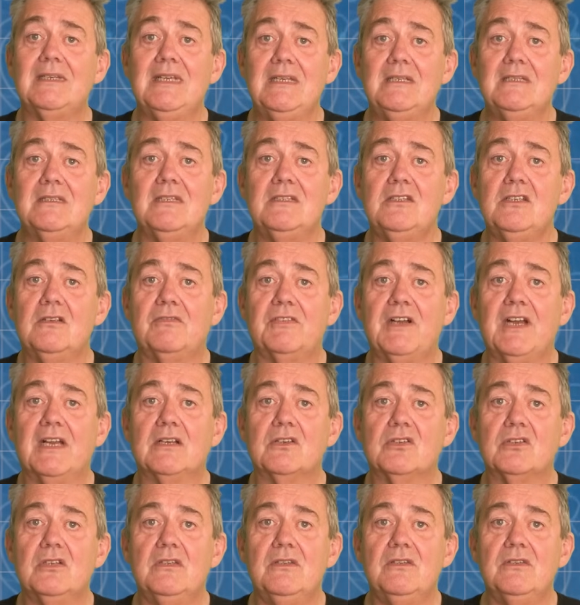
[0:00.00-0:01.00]
integer
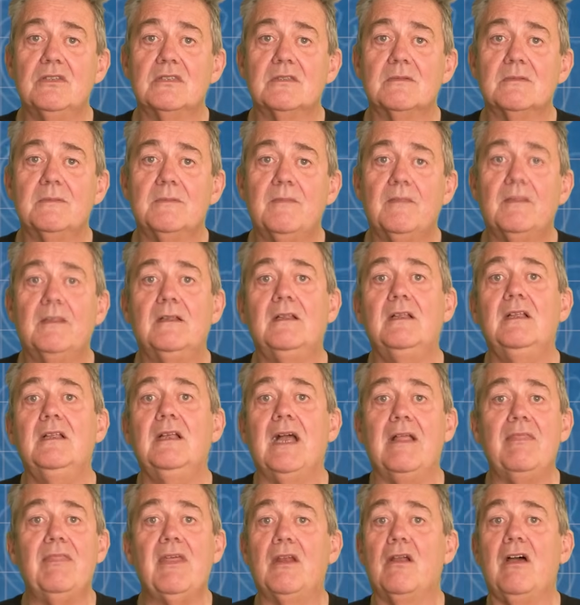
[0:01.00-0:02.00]
fractions.
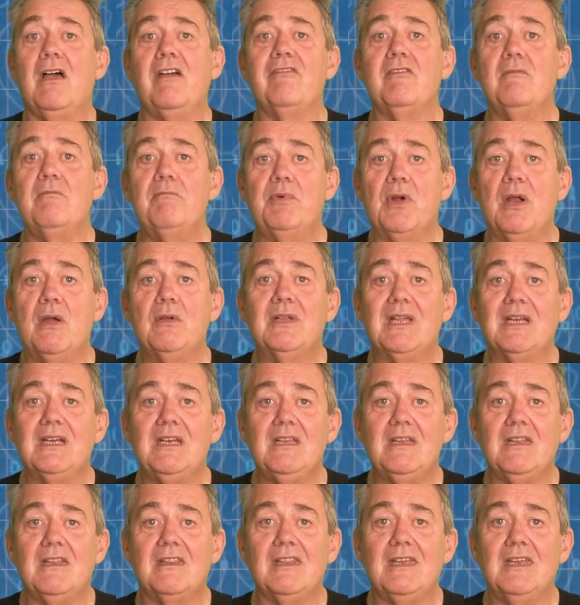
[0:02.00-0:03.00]
And then I haven't broken
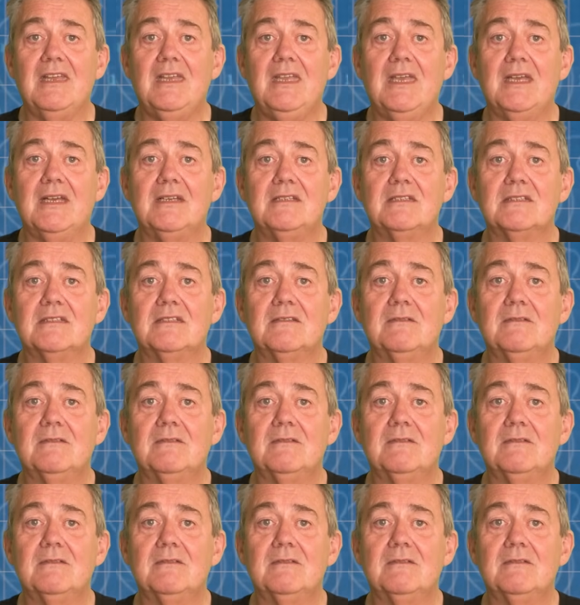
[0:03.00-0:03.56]
anything yet.